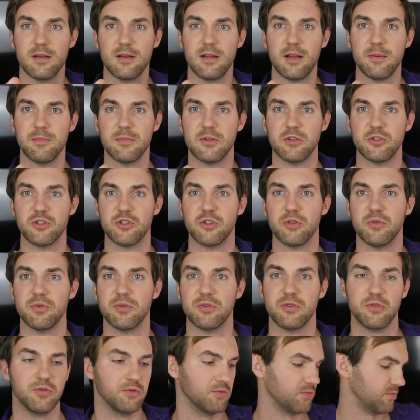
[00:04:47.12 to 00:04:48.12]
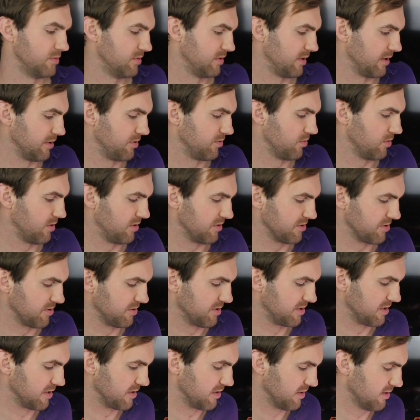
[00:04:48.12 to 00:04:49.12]
let me show it you that you also
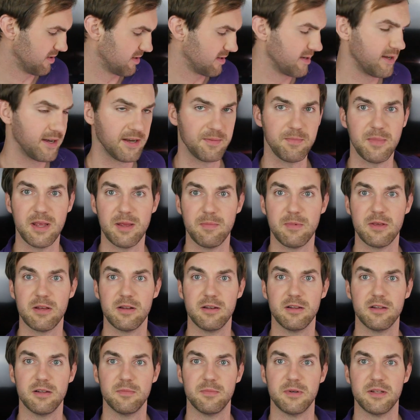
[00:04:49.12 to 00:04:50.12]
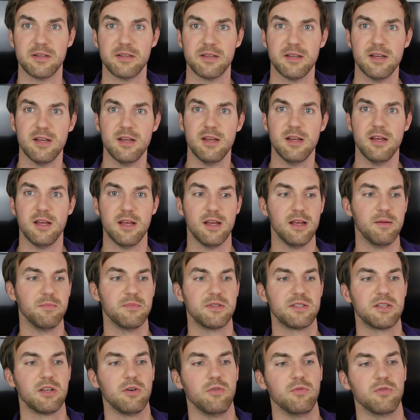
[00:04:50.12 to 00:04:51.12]
see this light maybe a little bit.
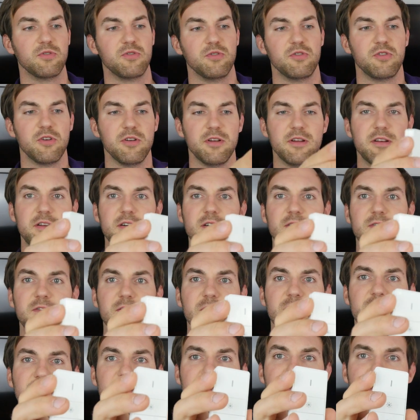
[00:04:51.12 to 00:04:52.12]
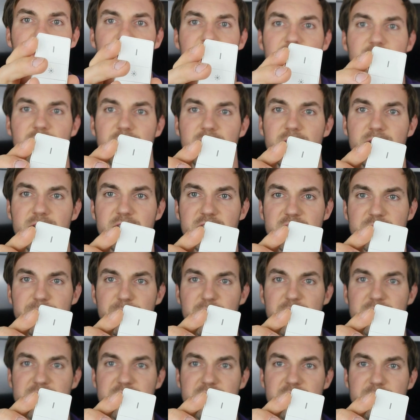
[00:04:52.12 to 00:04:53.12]
So to turn it off, just
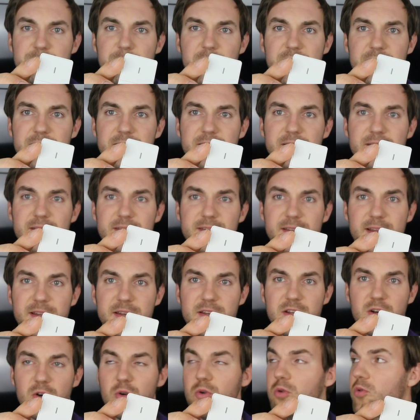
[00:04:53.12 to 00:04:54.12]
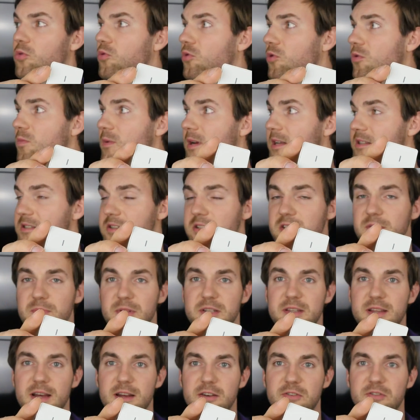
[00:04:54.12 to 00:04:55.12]
press this button, then the whole room gets a little
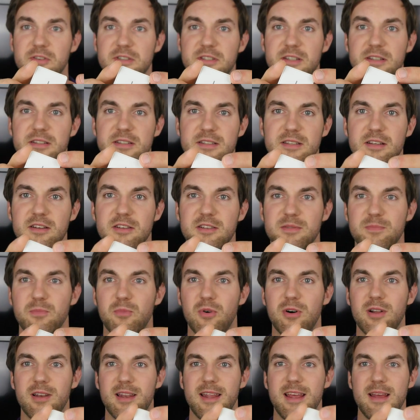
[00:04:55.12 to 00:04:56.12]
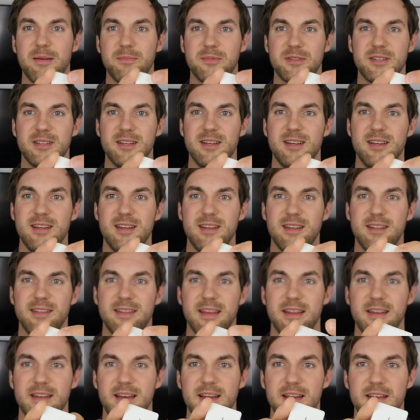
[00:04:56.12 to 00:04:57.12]
bit darker since there's more lamps.
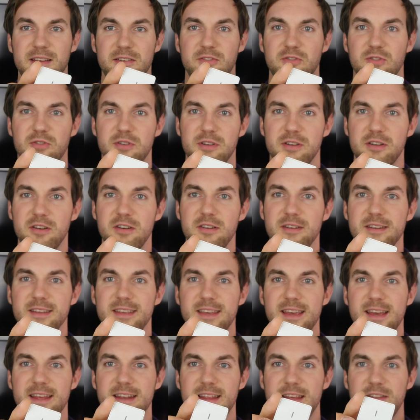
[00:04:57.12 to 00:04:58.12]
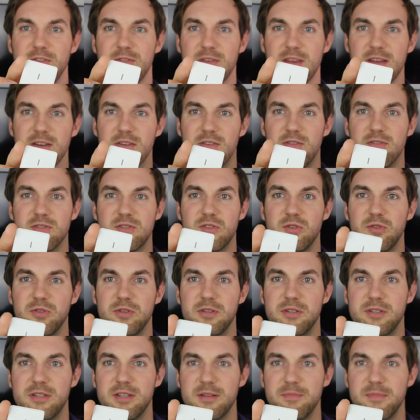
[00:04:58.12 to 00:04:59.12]
Then I turn it on again, and you can
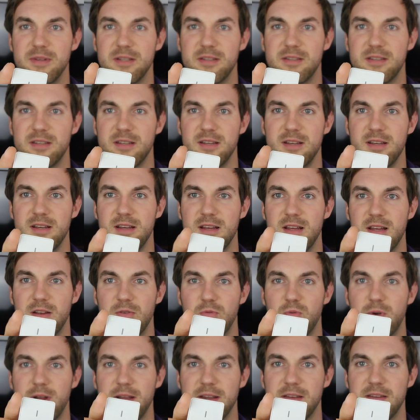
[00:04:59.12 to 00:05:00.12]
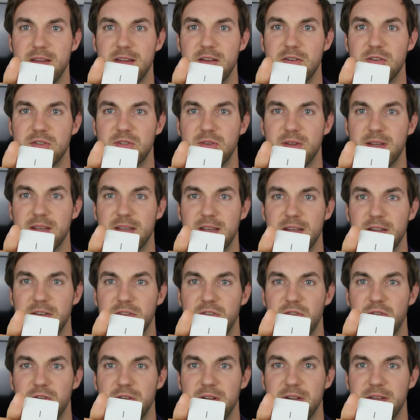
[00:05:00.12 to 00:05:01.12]
also dim it right here, so I can
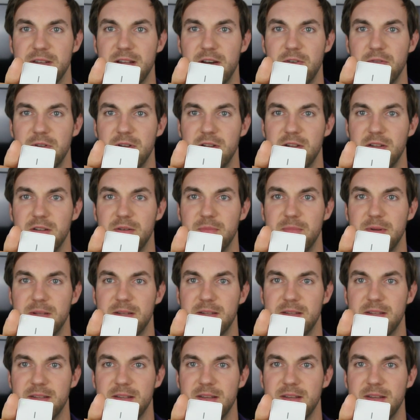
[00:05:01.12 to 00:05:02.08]
turn it down a little bit